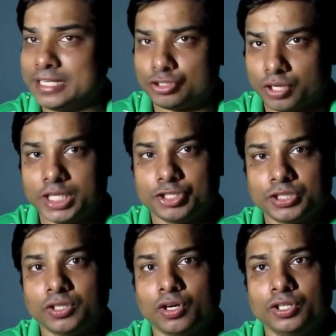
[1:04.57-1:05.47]

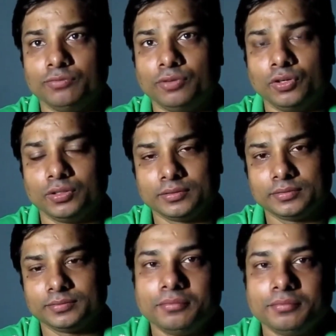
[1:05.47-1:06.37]
installation on your phone.
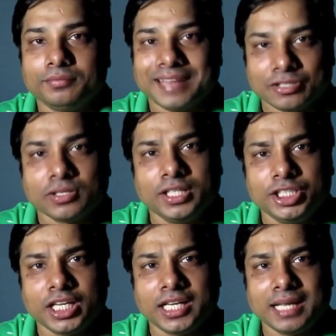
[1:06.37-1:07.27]
National
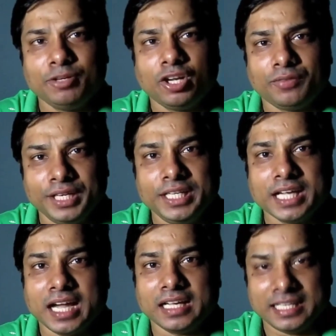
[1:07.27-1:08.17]
Digital Library of
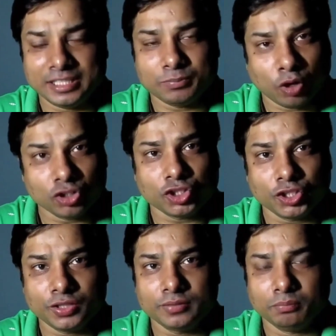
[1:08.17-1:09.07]
India is
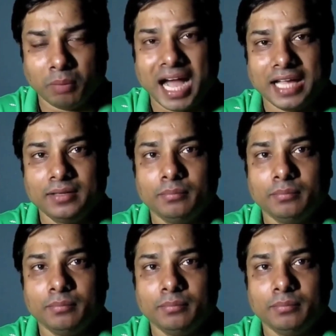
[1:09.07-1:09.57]
sponsored by